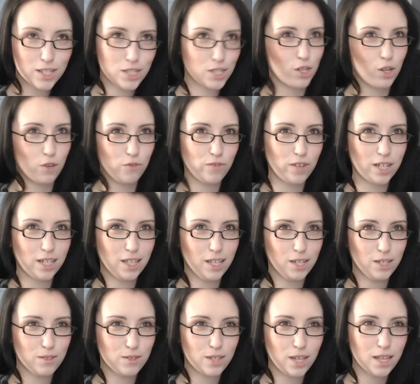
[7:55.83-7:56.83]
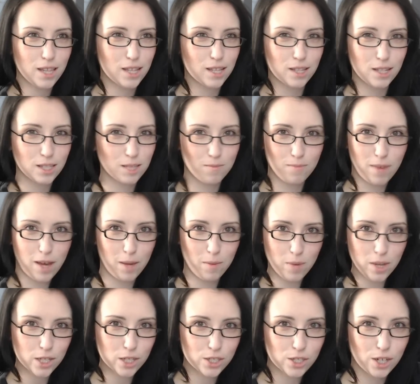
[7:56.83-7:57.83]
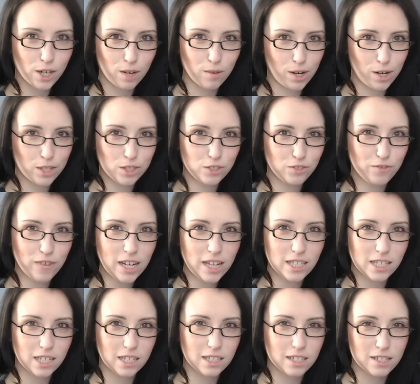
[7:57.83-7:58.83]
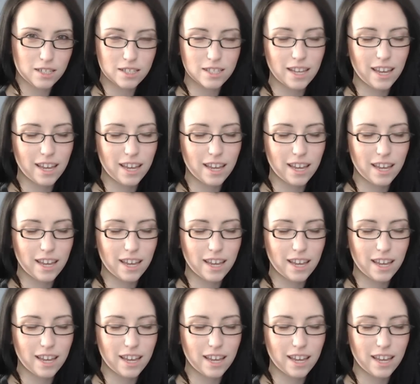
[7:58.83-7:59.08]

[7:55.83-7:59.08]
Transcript: "So funny that you say that. That's my picture. Where did you find it?" And he